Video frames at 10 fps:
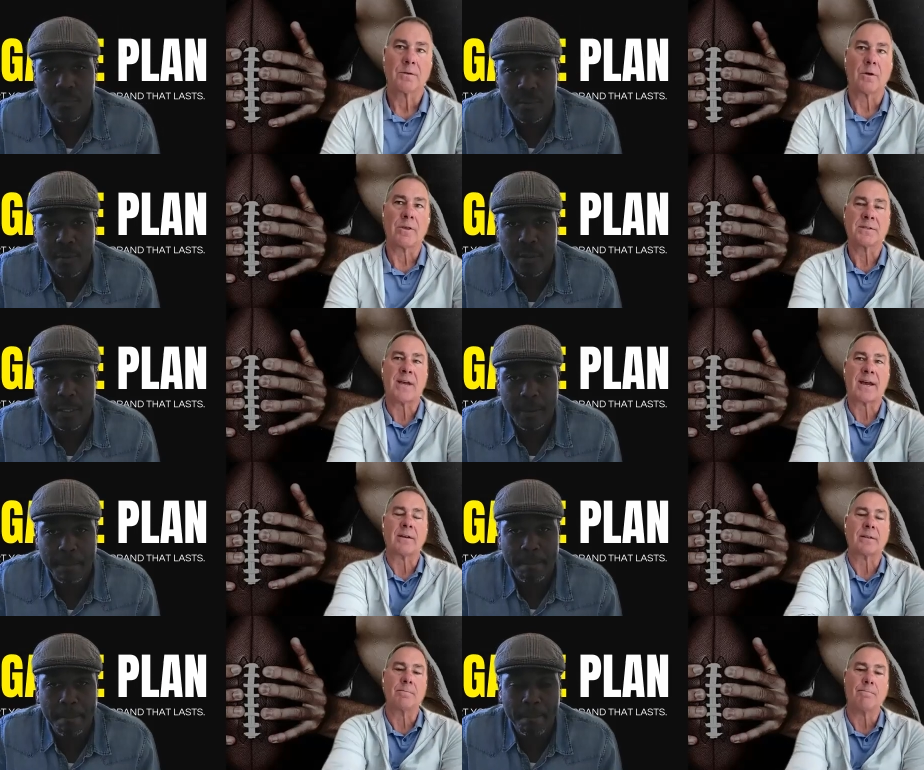Speaker 1: So the
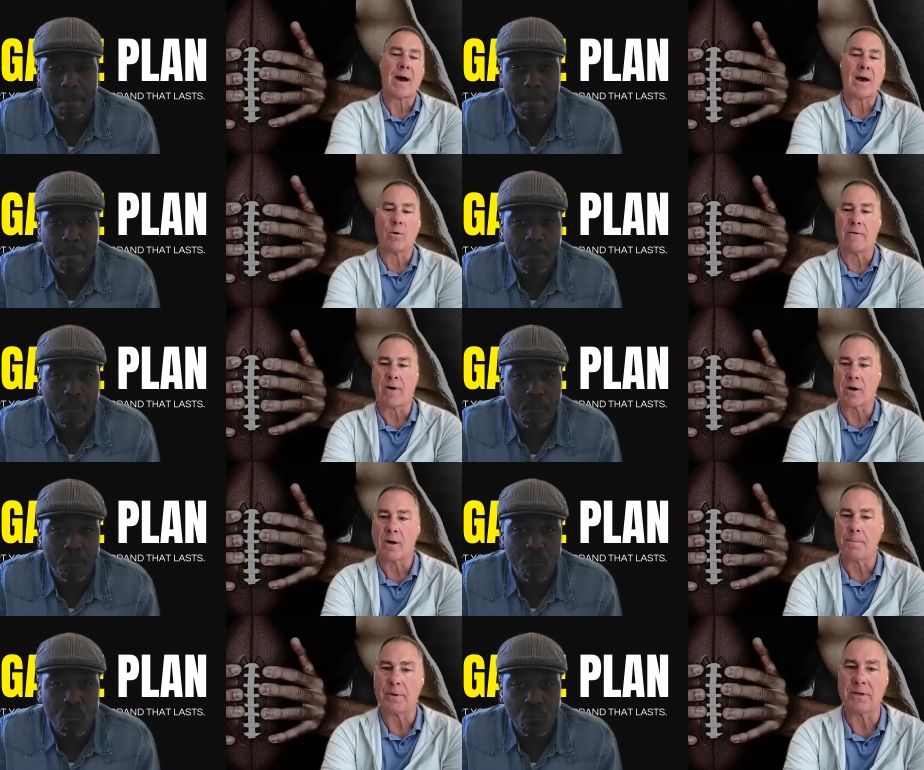second motto of our
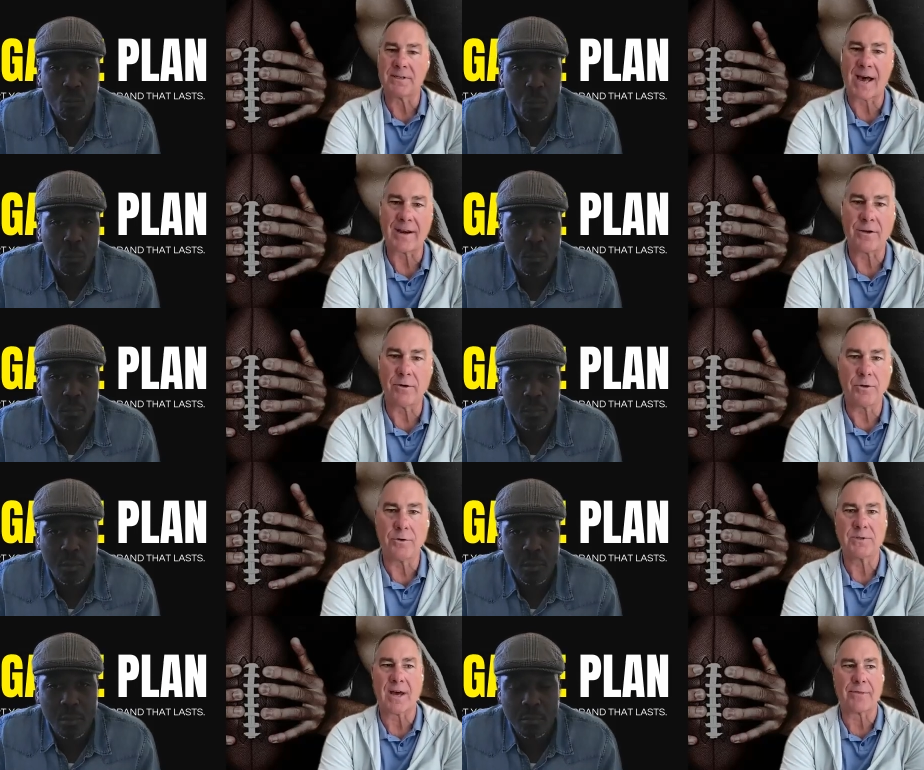company is how do you
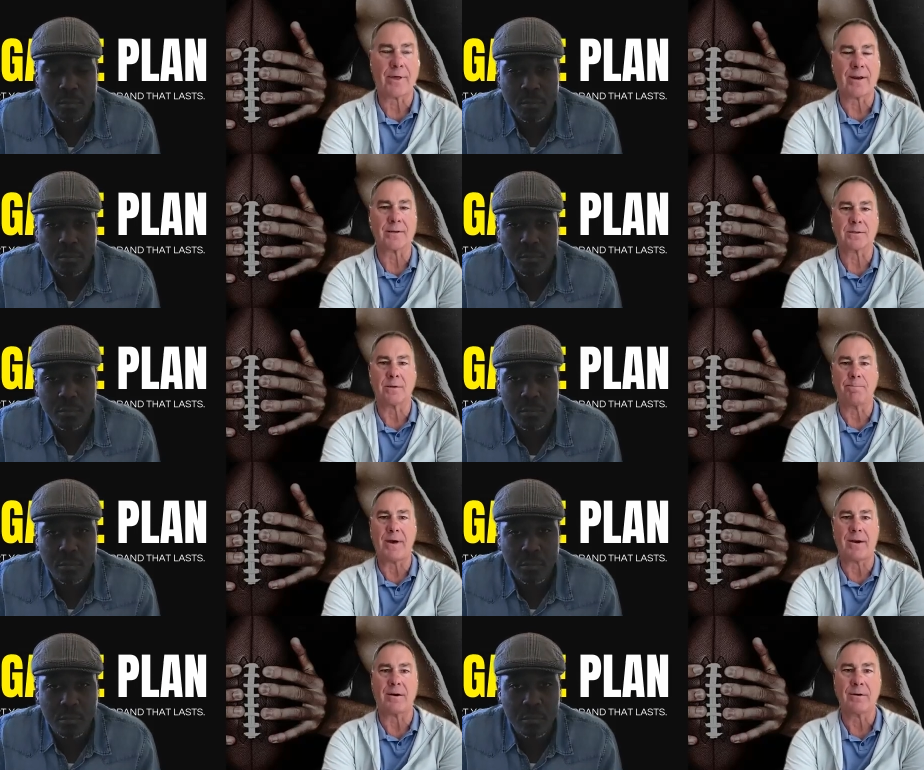use athletics to
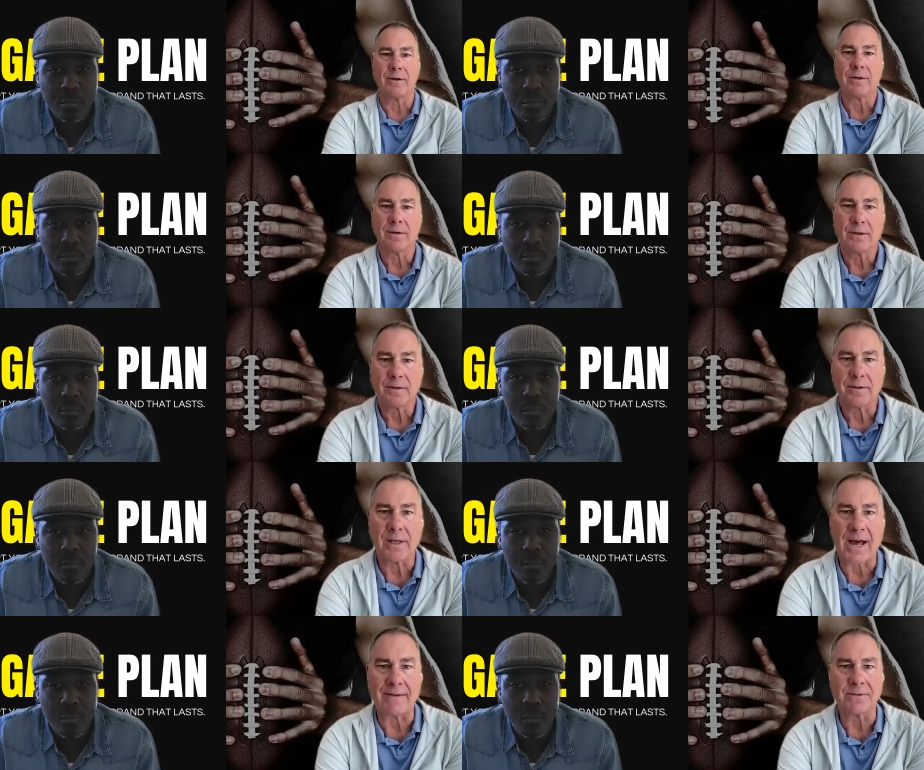better
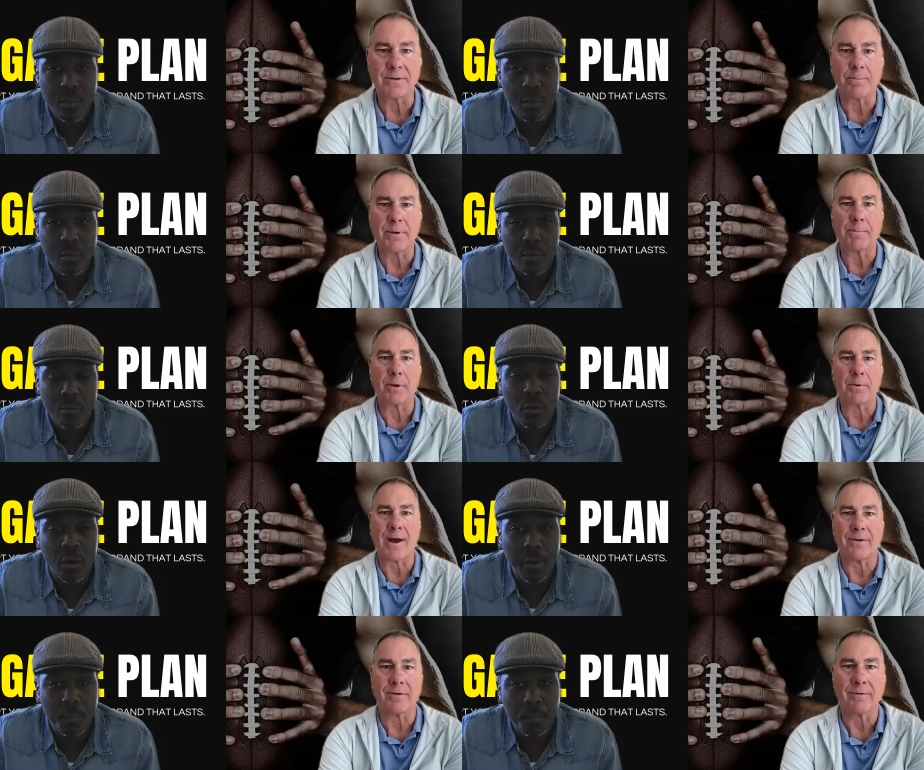the lives of the people
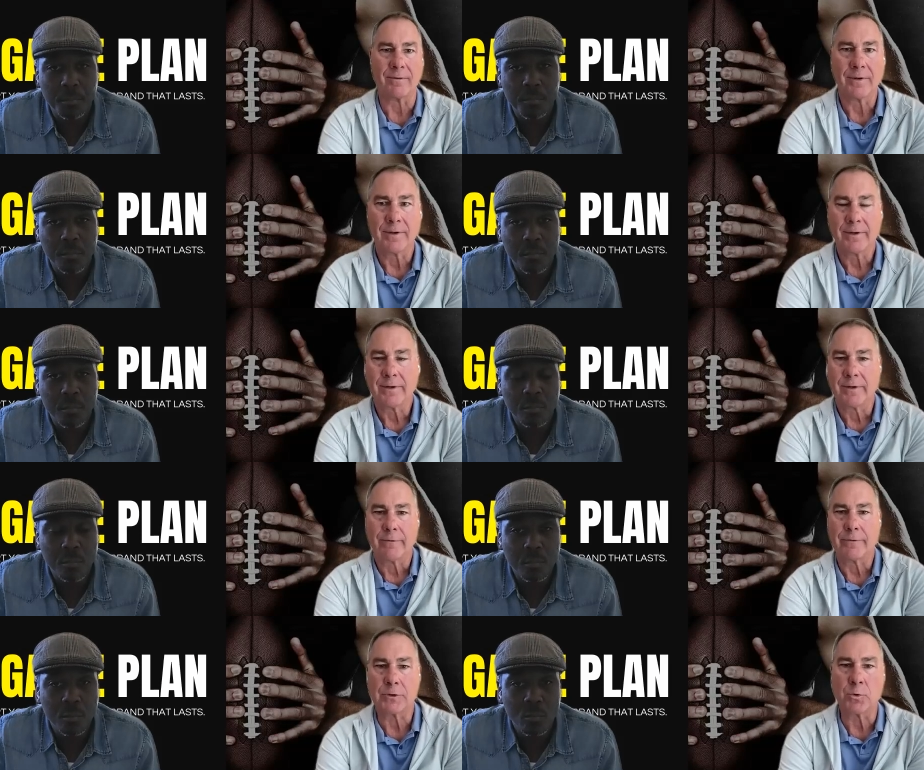around right. you?
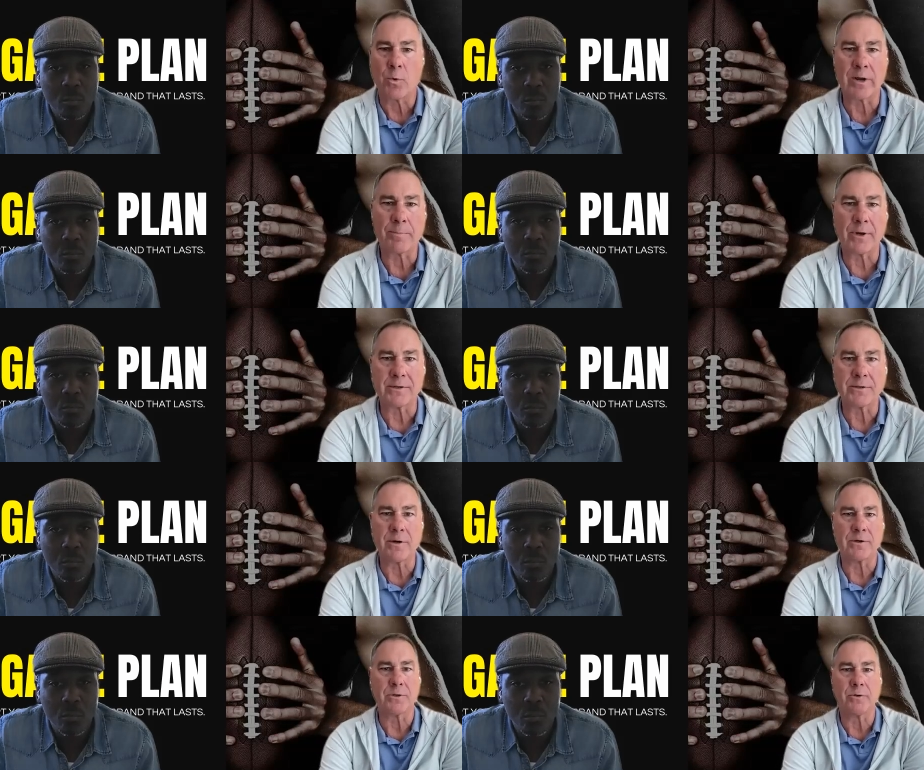For 20
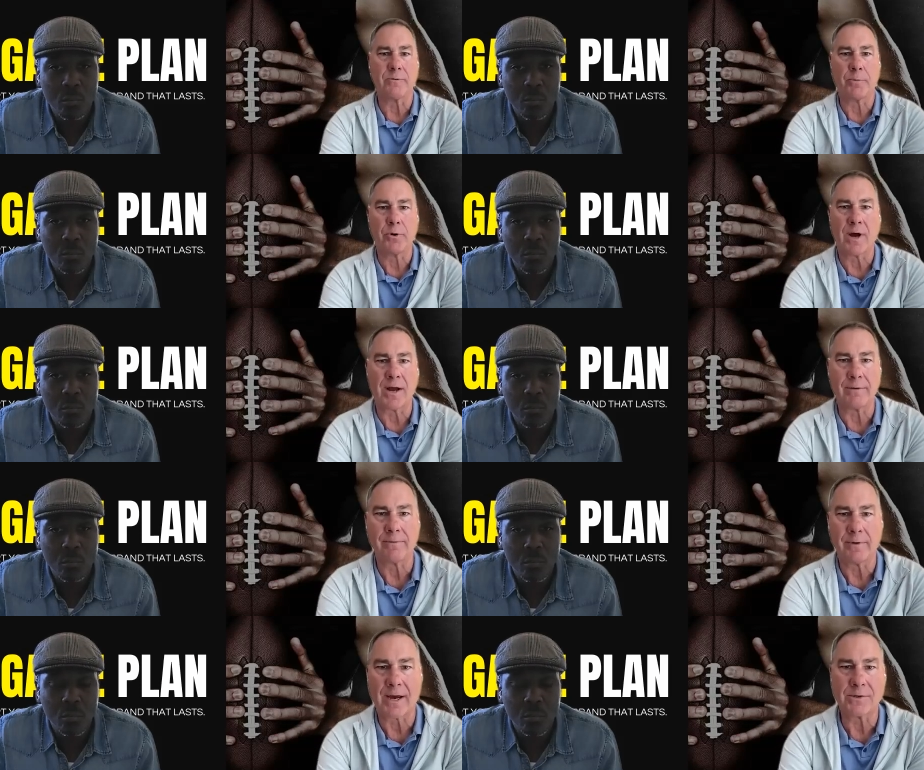plus years, you've put
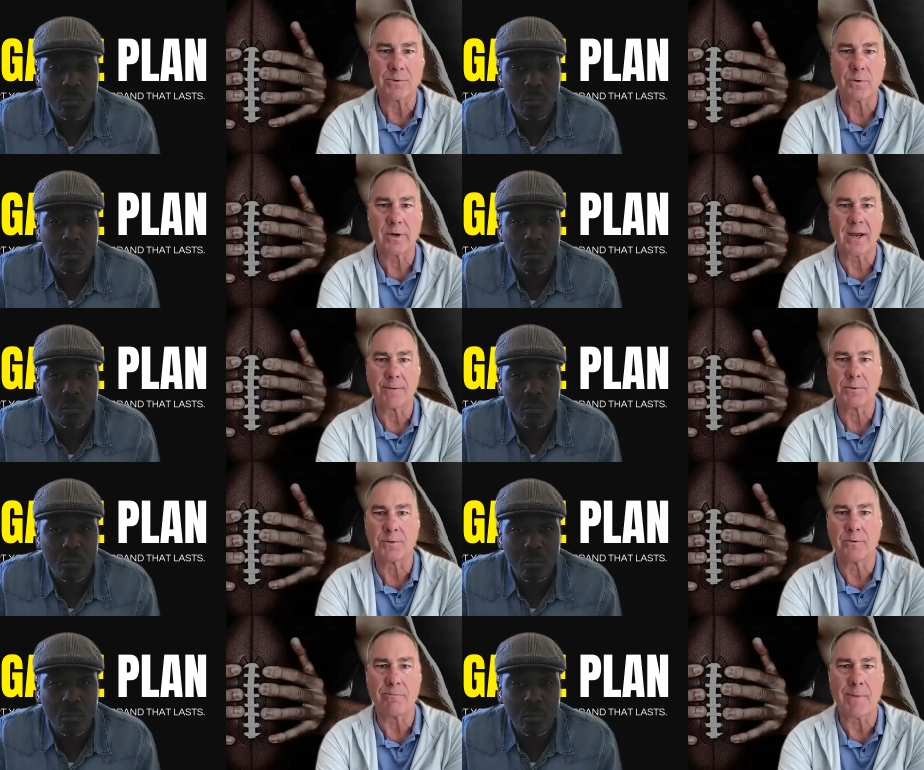on high school
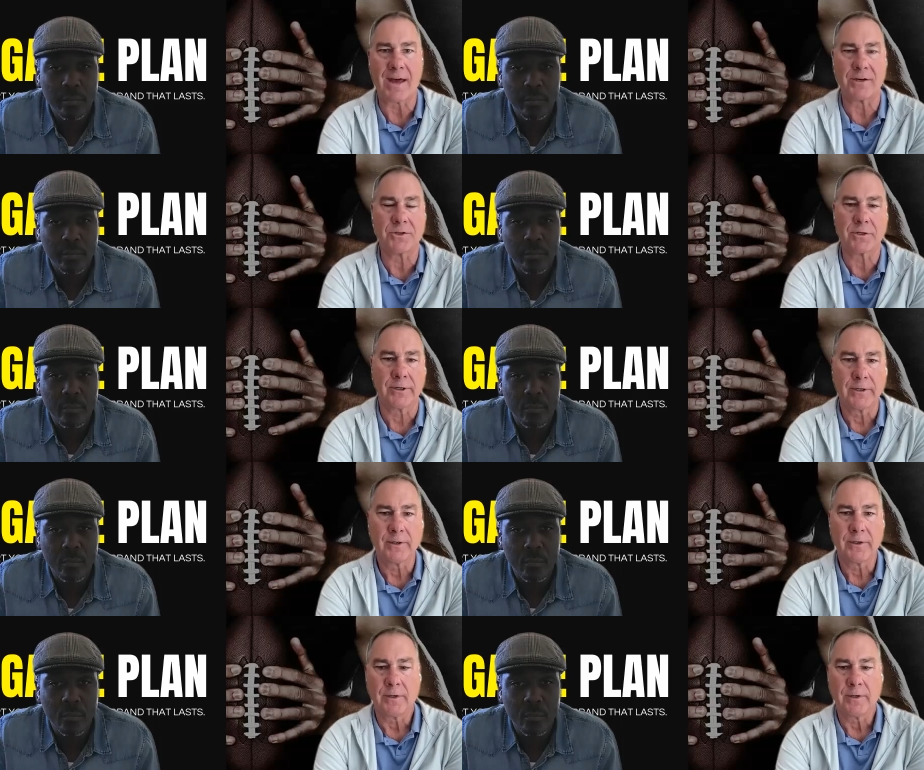camps, you've managed